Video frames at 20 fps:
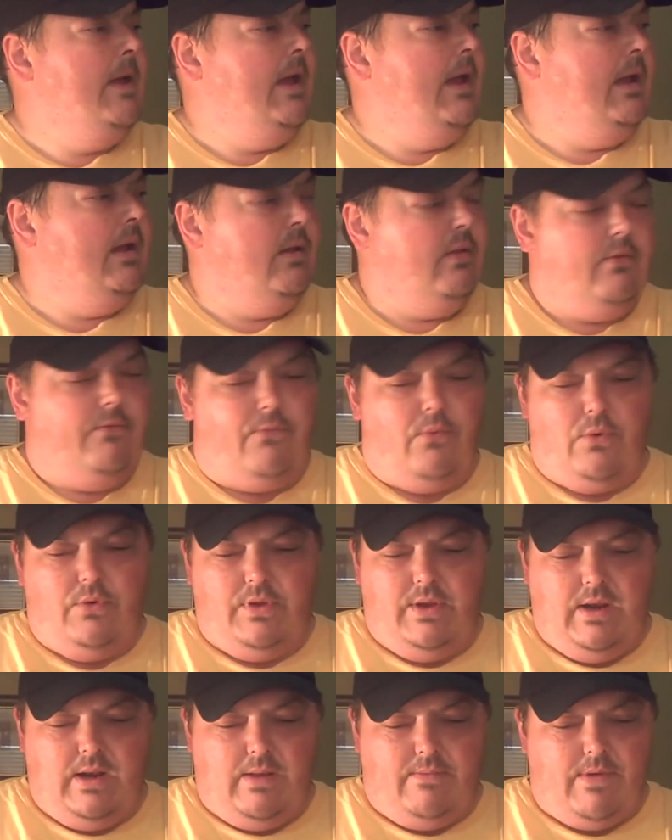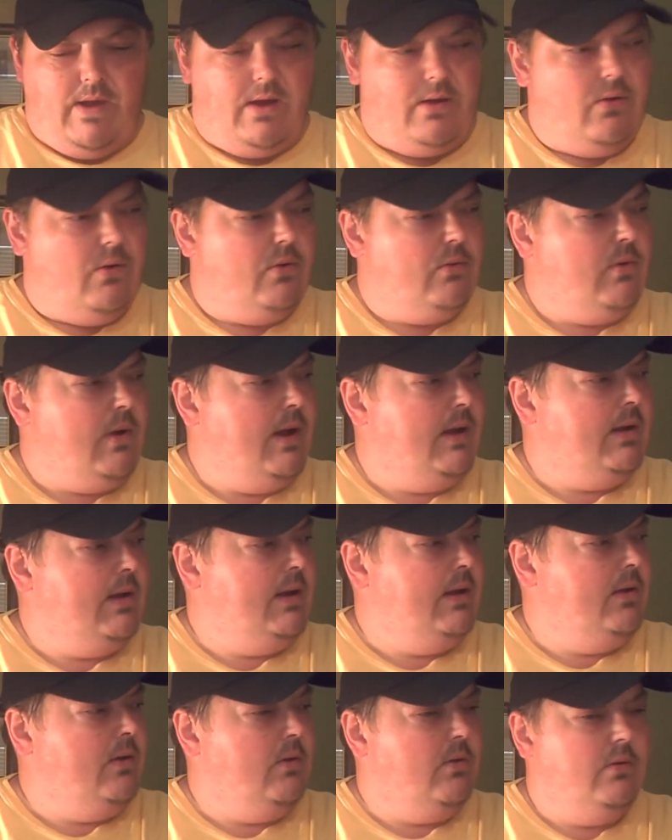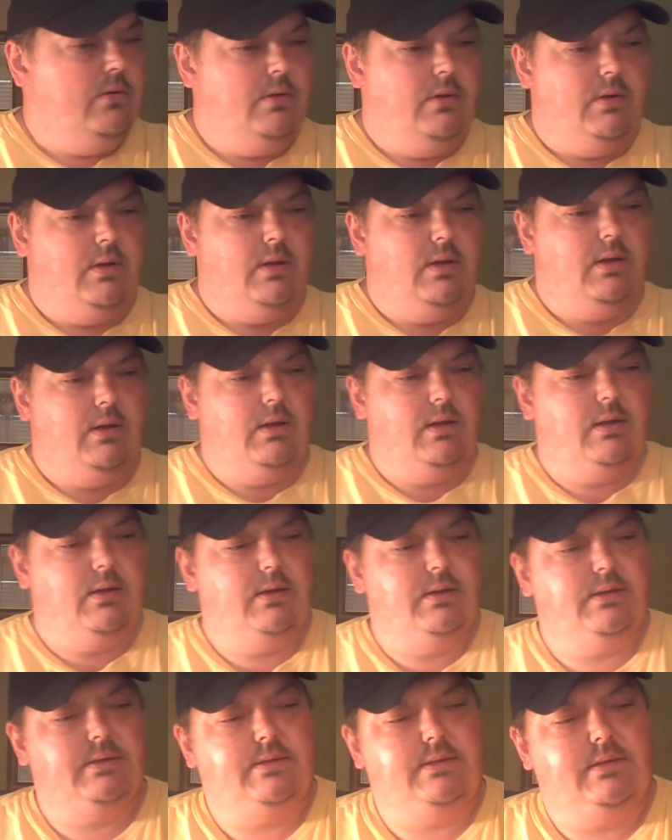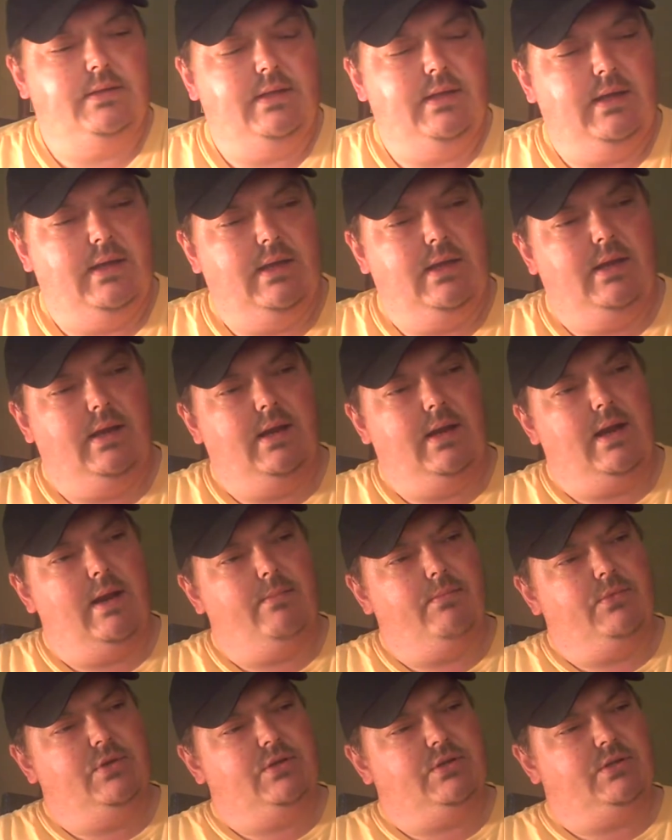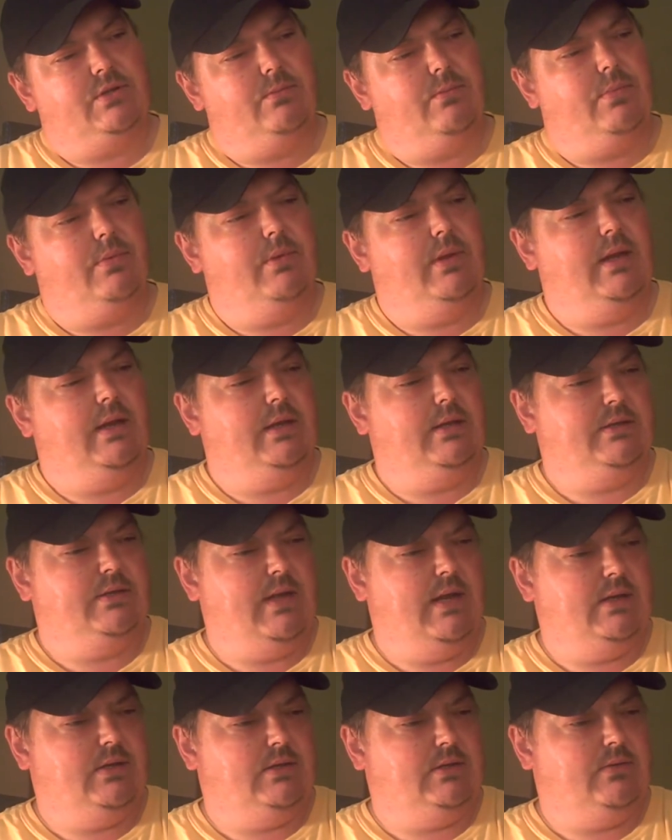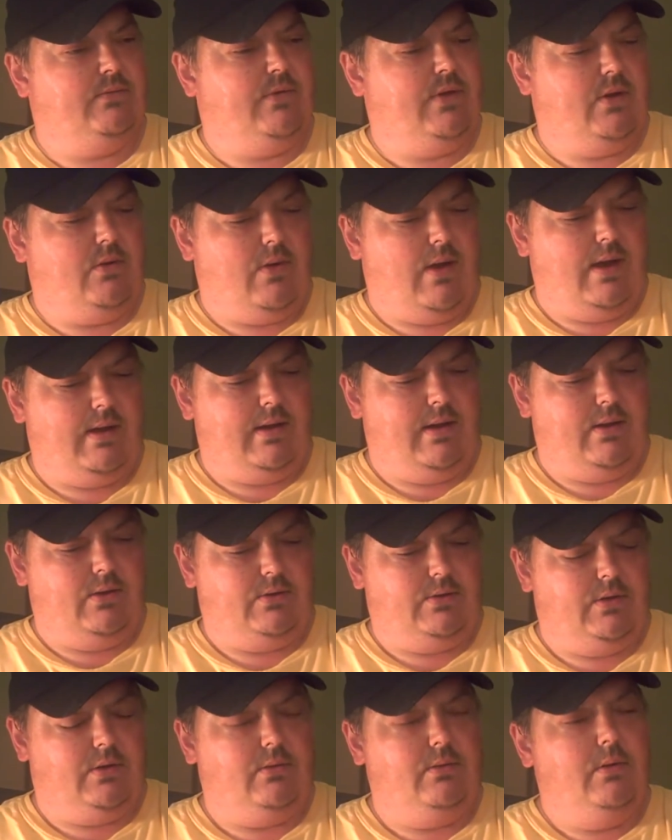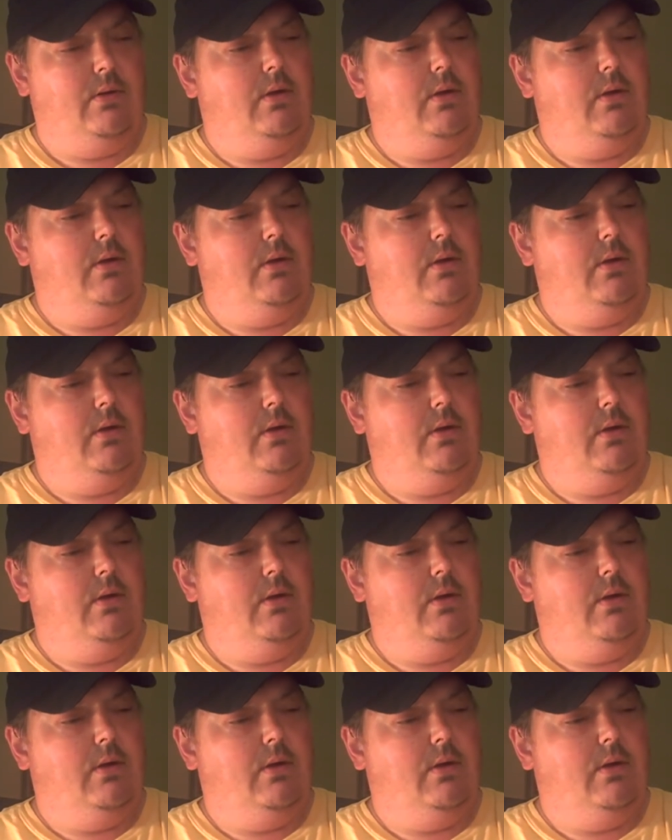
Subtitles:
And the 4th kit I've got going right now is and I'm just in the beginning stages of it right now too,